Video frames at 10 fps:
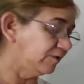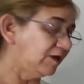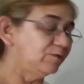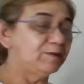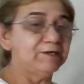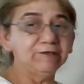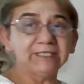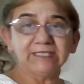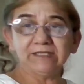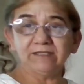I
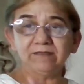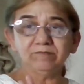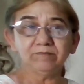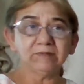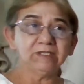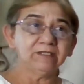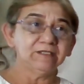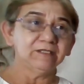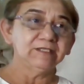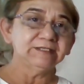rarely
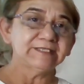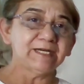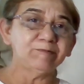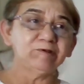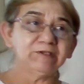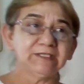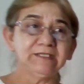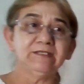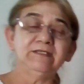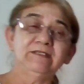dabble
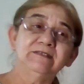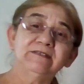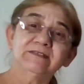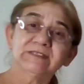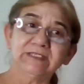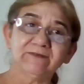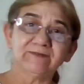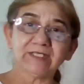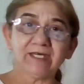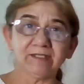in
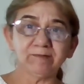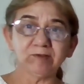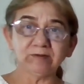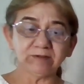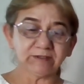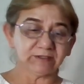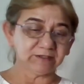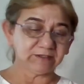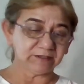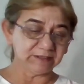stuffed
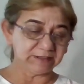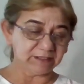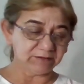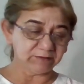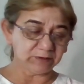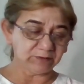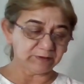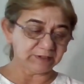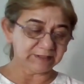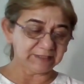animals because I don't know
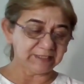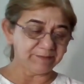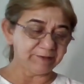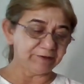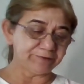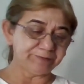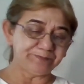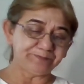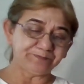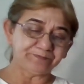a thing about them.